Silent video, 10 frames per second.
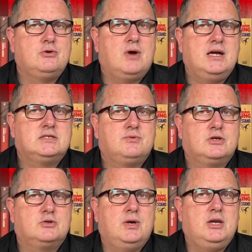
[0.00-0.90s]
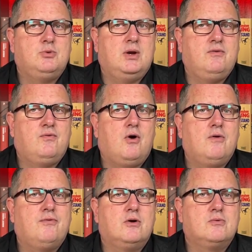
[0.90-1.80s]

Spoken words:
rights for 2024 for